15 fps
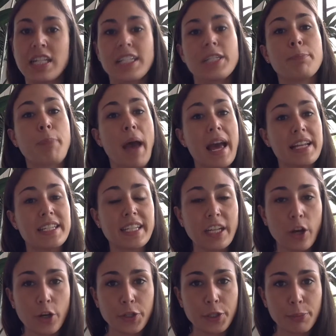
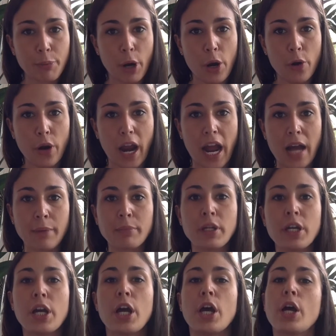depending on your program,
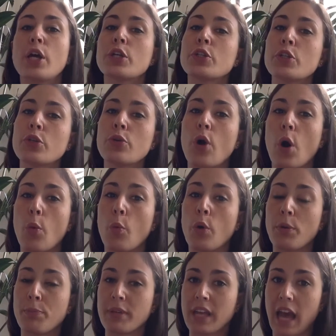you
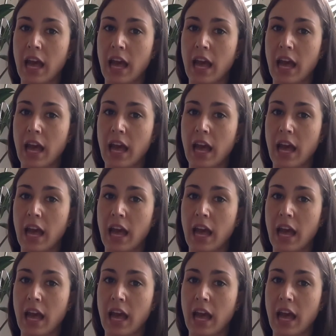would be